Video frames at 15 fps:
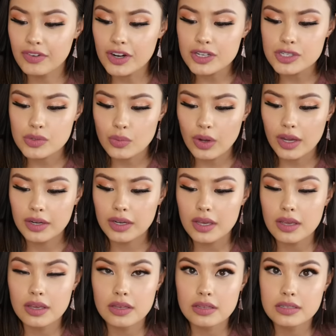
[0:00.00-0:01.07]
first one
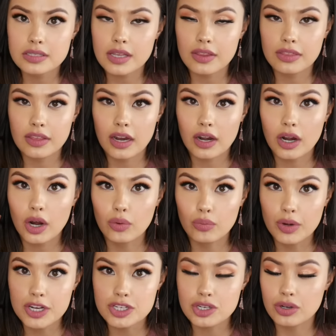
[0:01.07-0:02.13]
is their
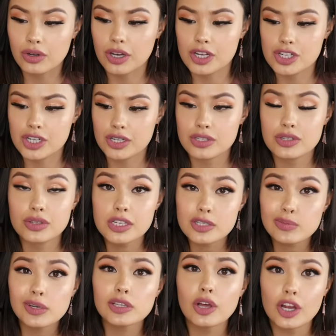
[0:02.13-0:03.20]
original cushion. So
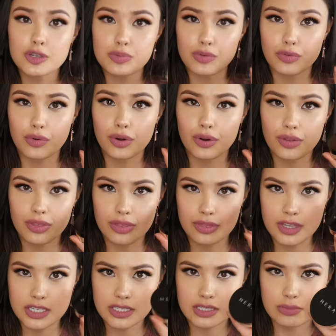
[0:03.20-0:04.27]
this one launched before
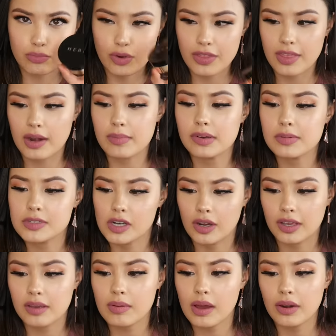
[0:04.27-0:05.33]
this one that I'm gonna be
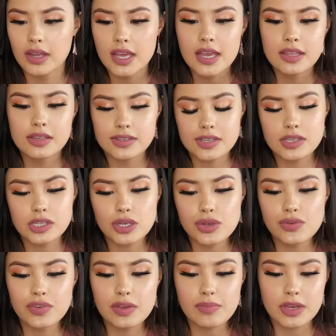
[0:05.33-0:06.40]
talking about. This is the
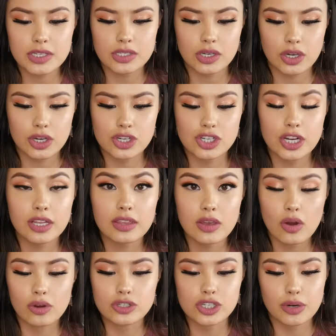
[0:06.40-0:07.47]
UV Mist Cushion,
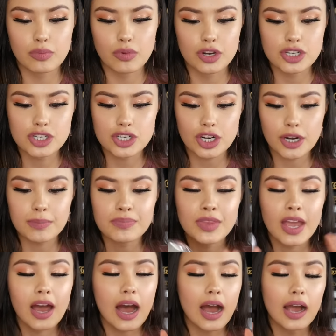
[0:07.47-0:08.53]
the Ultra Moisture.
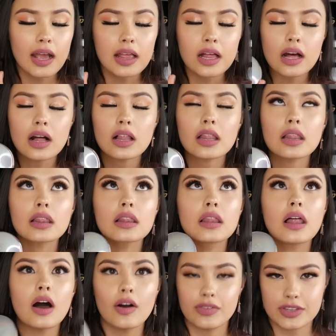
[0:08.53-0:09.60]
I
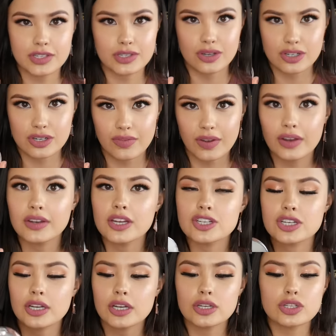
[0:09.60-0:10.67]
love this cushion
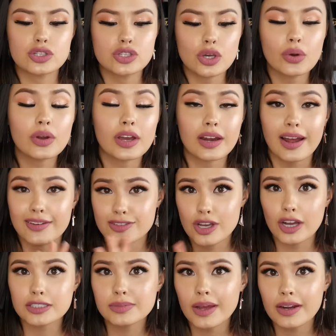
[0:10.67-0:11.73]
foundation. It is so good. I've
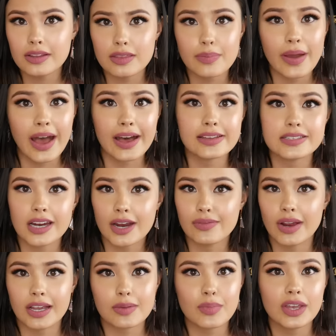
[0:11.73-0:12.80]
talked about it in the past. I
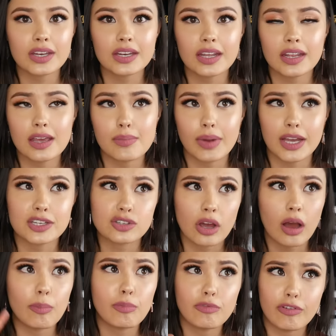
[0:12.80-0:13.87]
recommended it in my
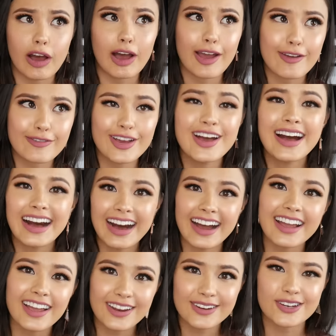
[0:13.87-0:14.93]
top 5
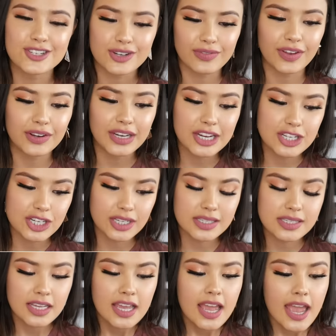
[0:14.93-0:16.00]
high-end cushion
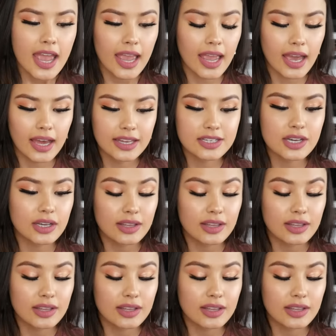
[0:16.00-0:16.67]
foundations, and